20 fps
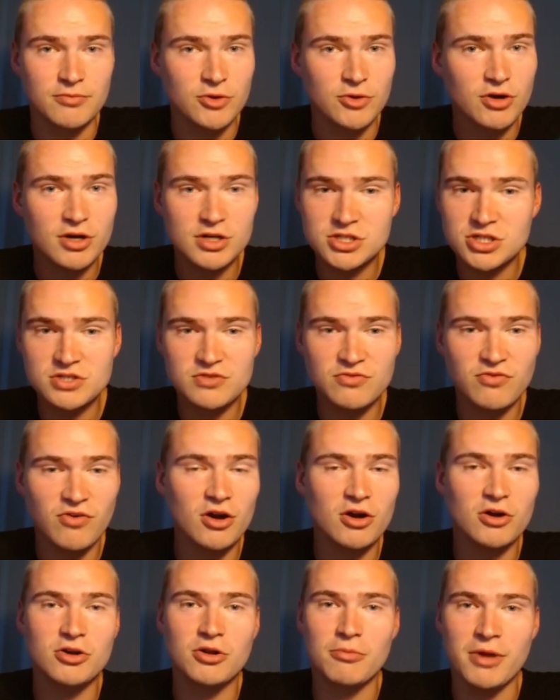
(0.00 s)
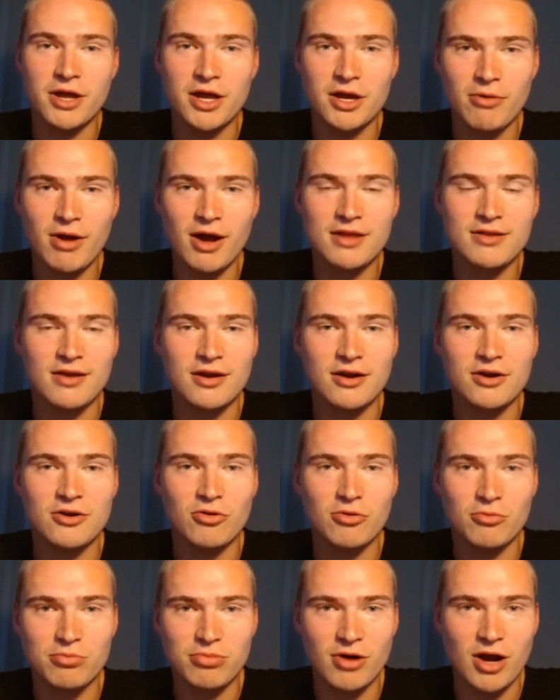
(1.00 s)
You can just follow them here, right here
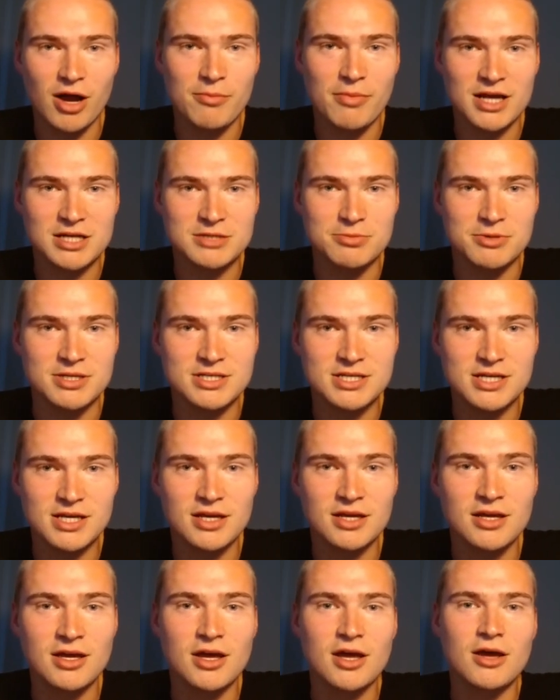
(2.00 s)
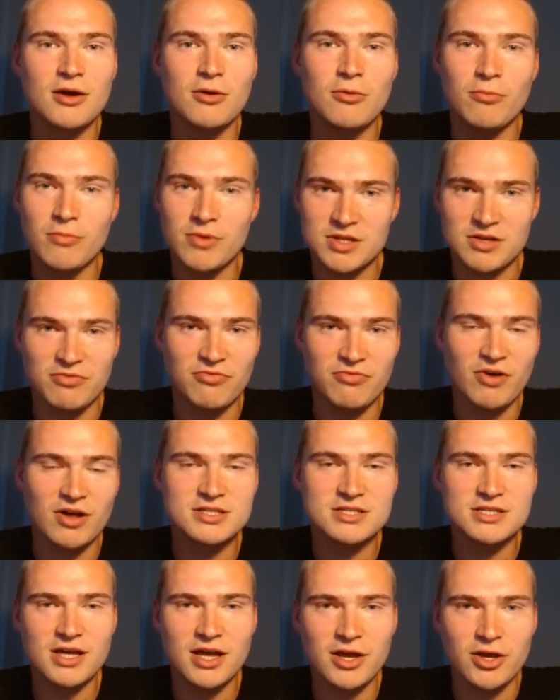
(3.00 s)
on PrimeXBT with the
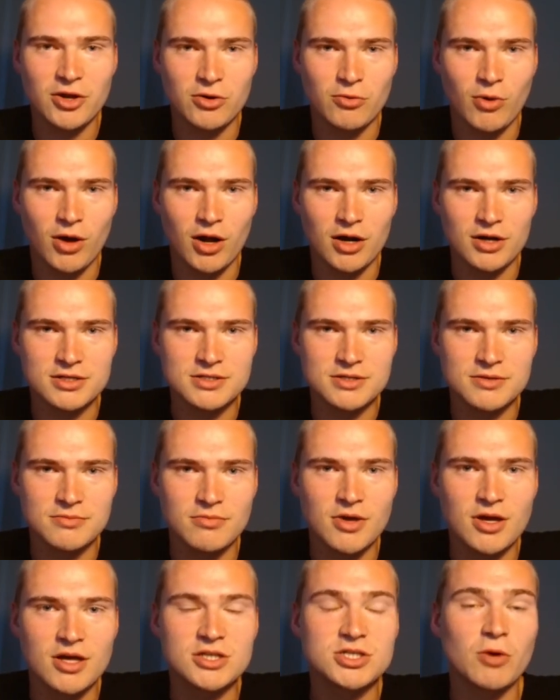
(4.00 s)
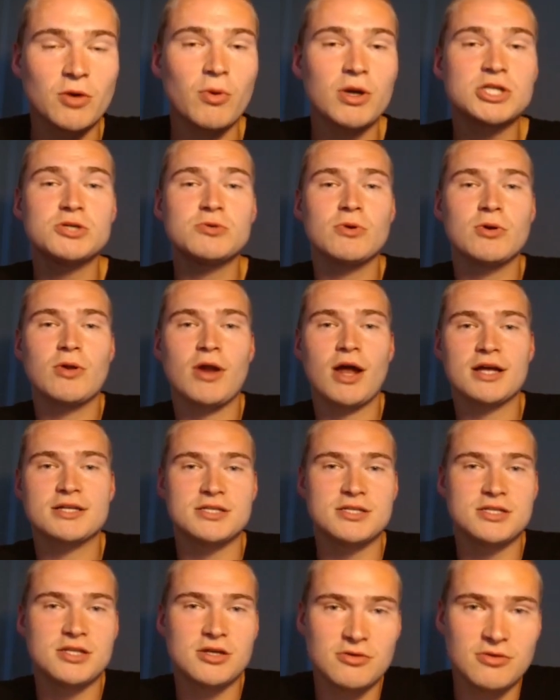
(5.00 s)
funds in your wallet. So what you would like to
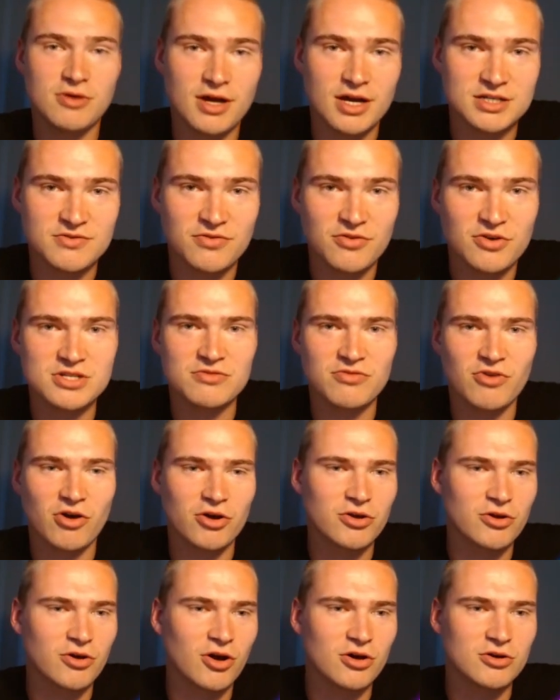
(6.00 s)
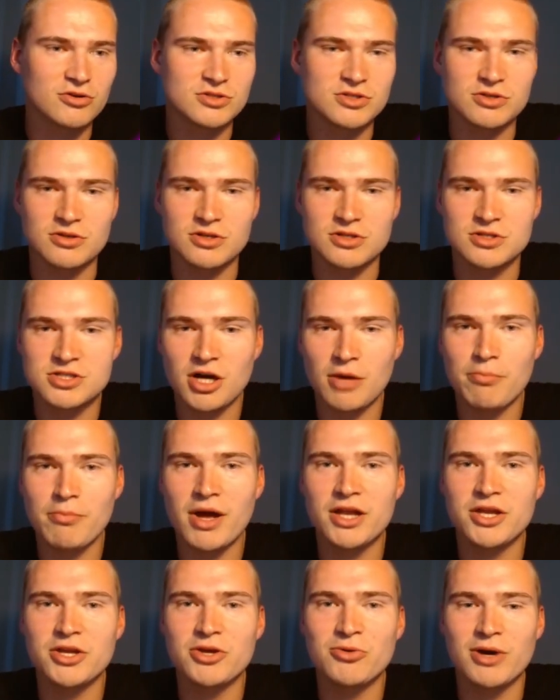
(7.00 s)
do is, first of all, you go to the top
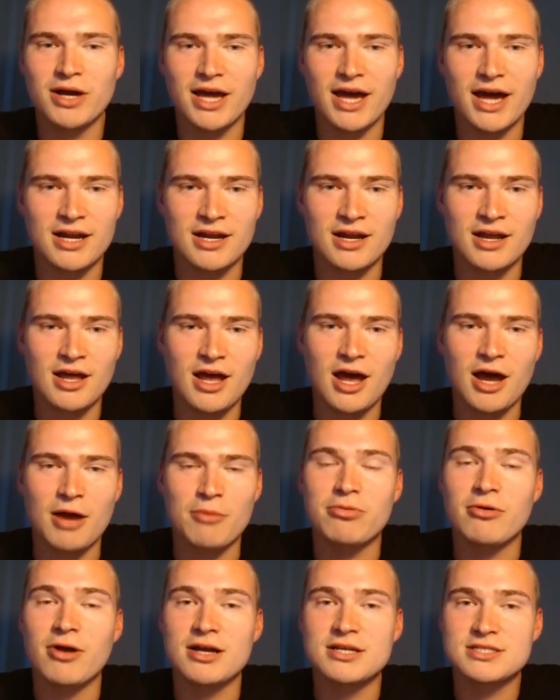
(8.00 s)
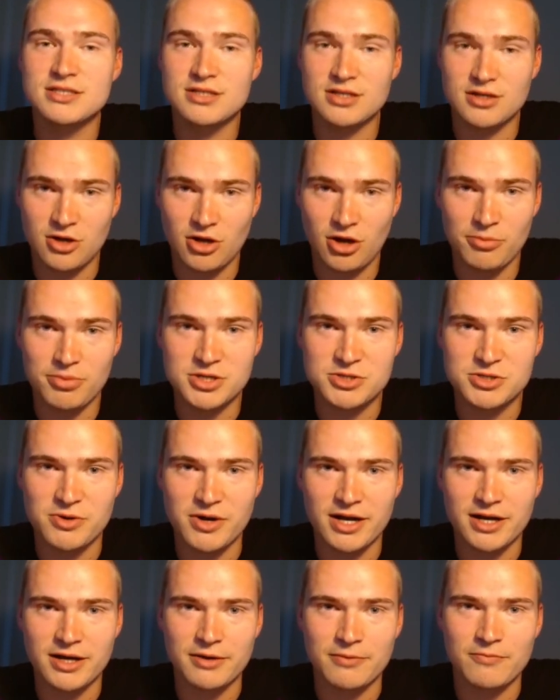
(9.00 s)
menu again and press copy
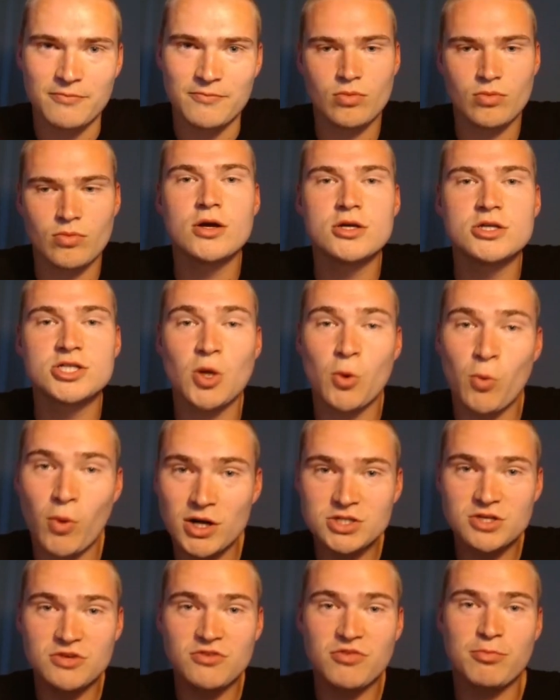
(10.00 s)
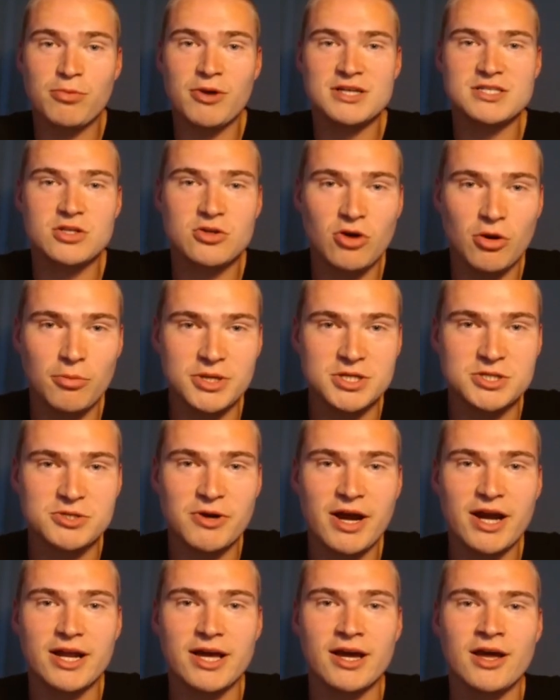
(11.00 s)
trading. So once you've pressed copy
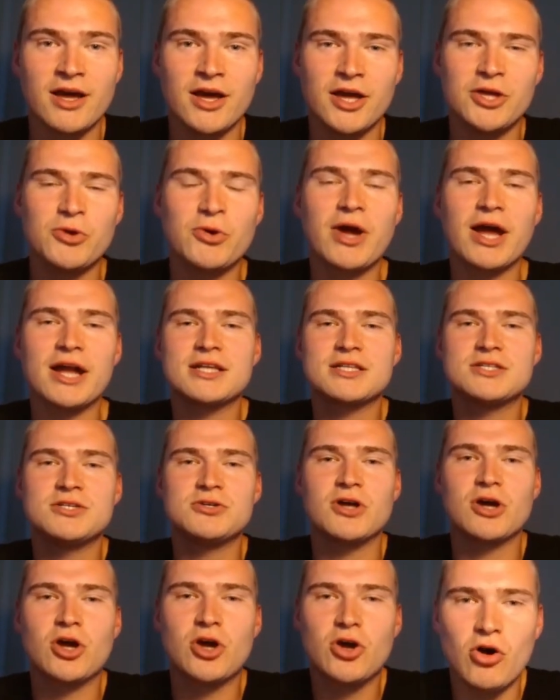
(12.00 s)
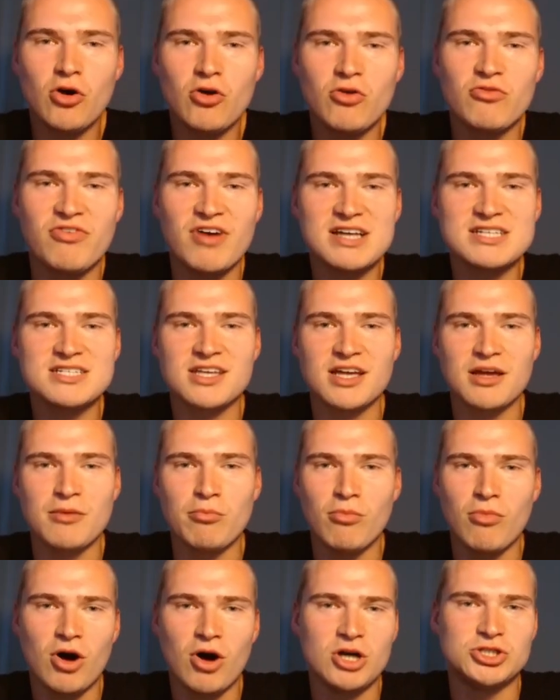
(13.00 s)
trading, you're getting to the co-vesting
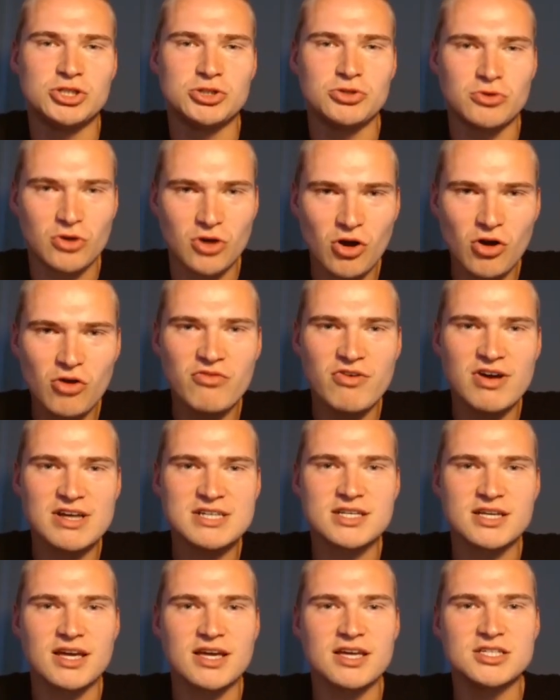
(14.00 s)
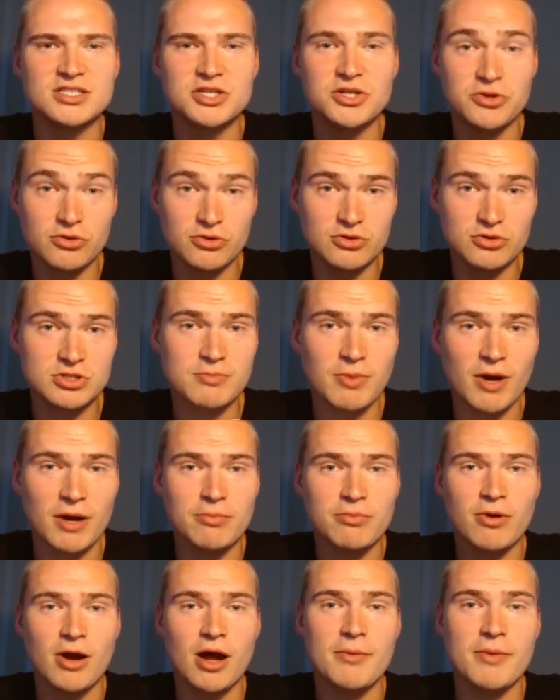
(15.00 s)
module. Co-vesting is used by
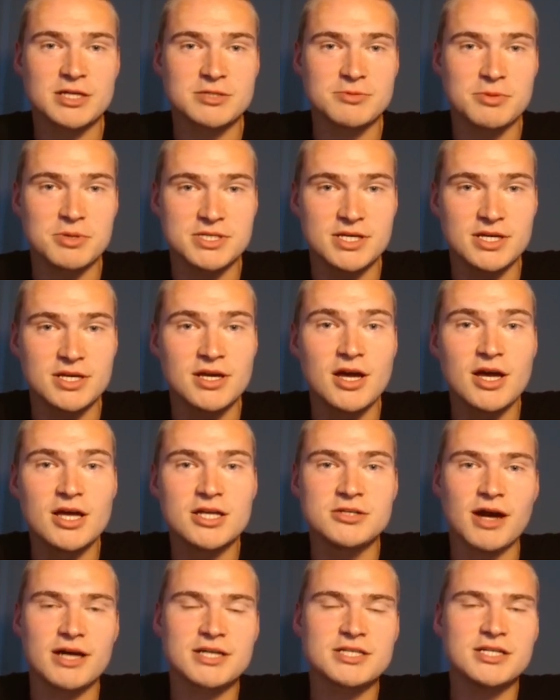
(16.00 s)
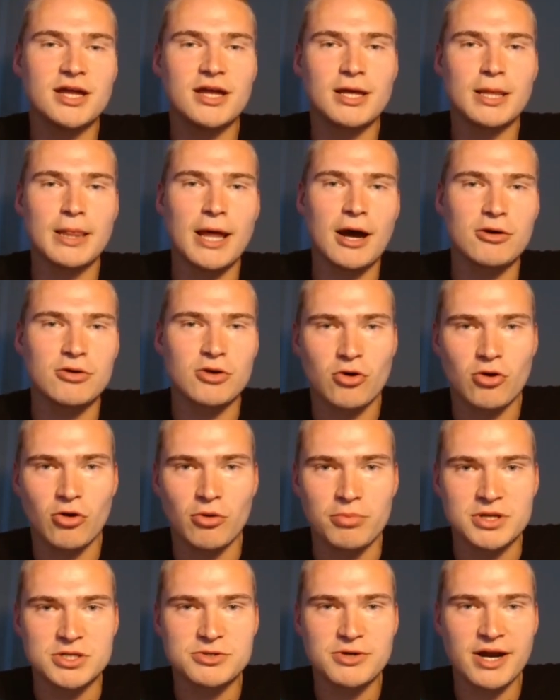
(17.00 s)
PrimeXBT to actually allow the
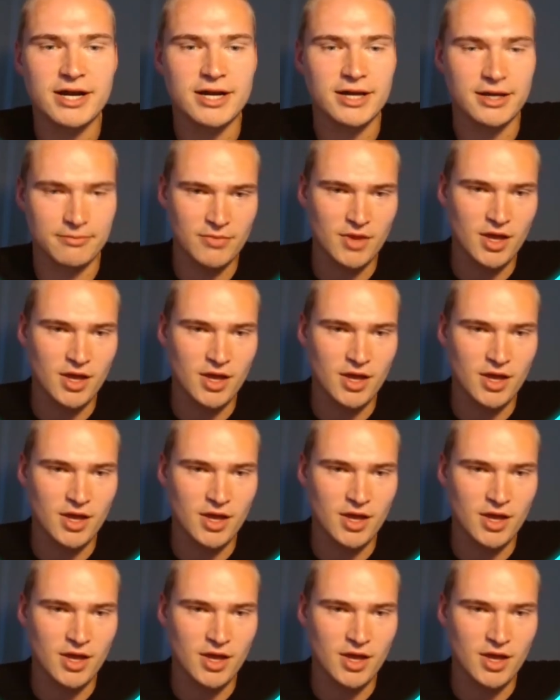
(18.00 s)
copy trading.